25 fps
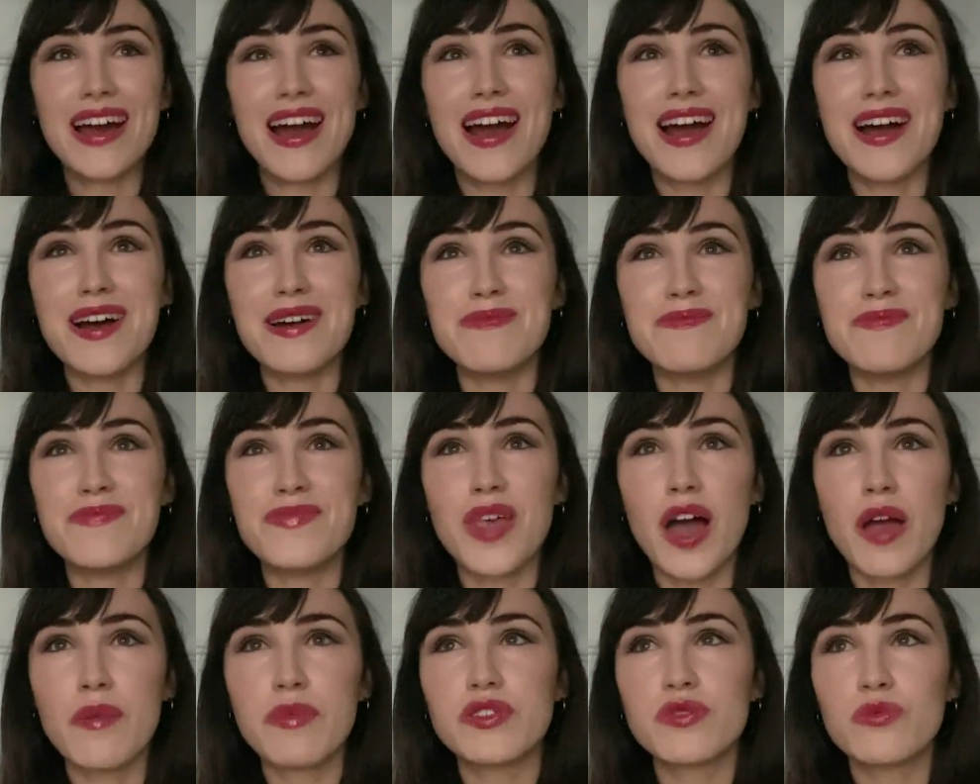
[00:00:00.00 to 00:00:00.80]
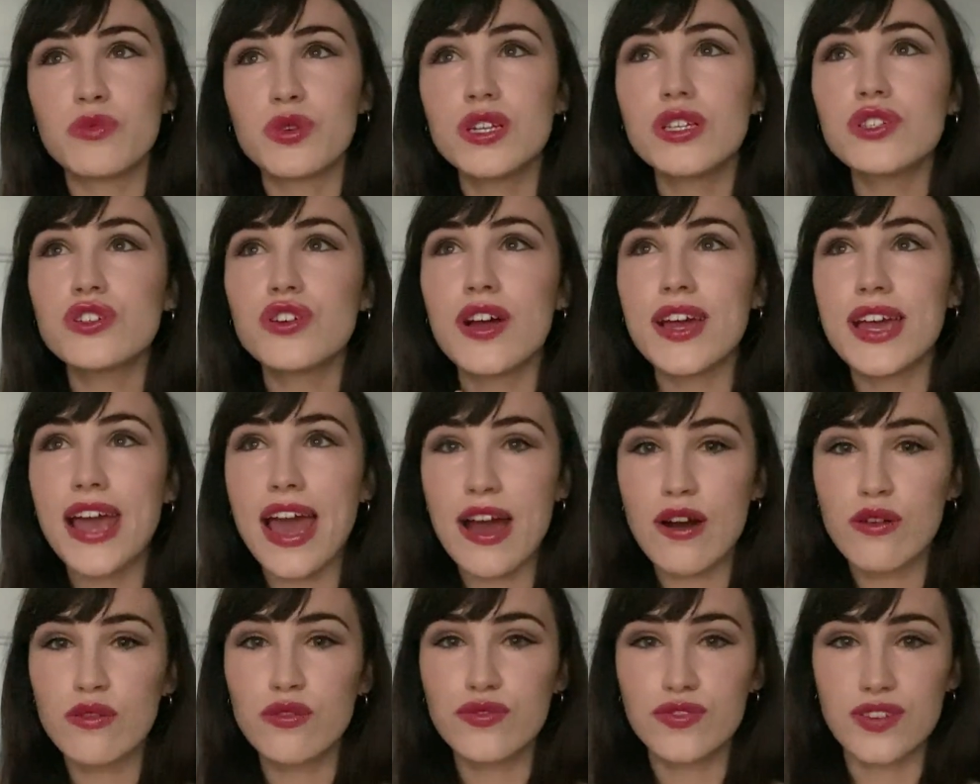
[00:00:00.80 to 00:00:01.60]
I want to try
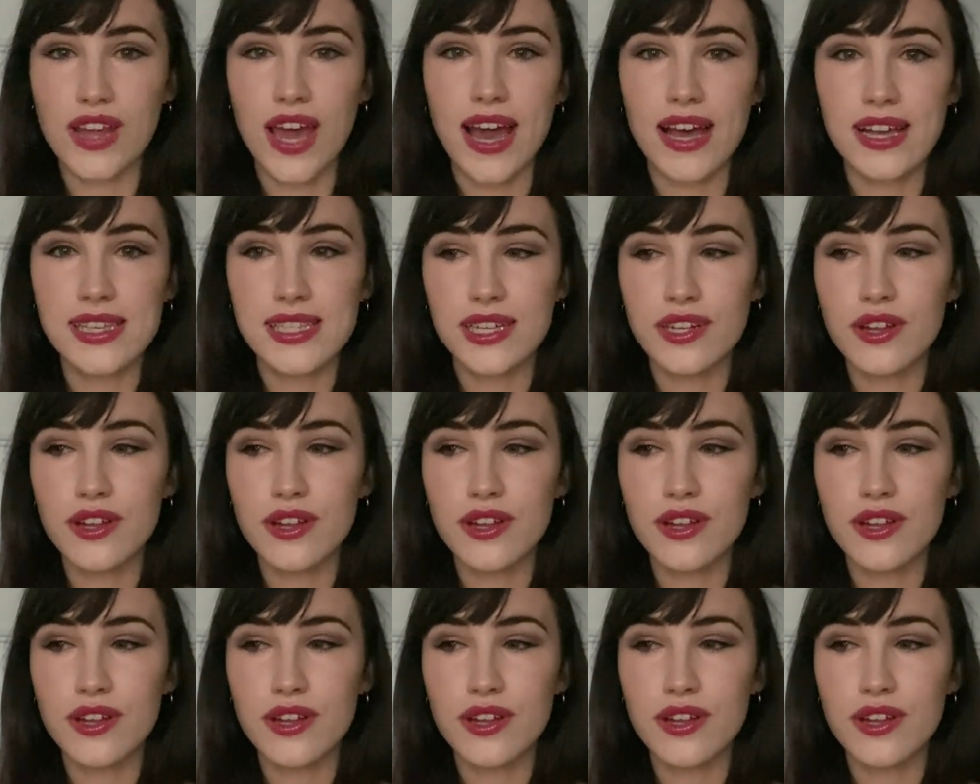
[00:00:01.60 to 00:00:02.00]
e.l.f. next.